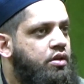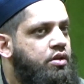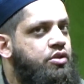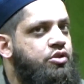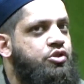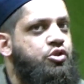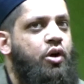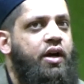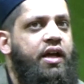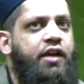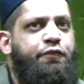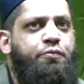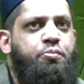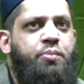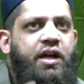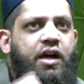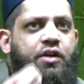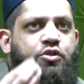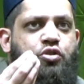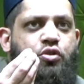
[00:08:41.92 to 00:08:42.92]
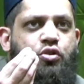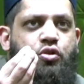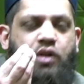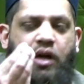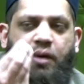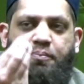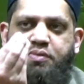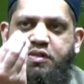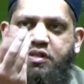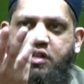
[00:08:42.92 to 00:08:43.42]
So if we are
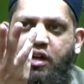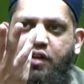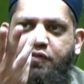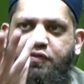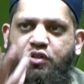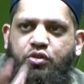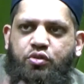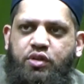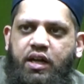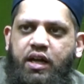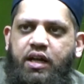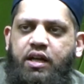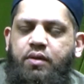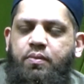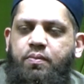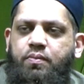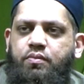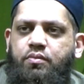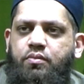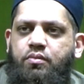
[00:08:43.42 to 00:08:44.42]
to observe today,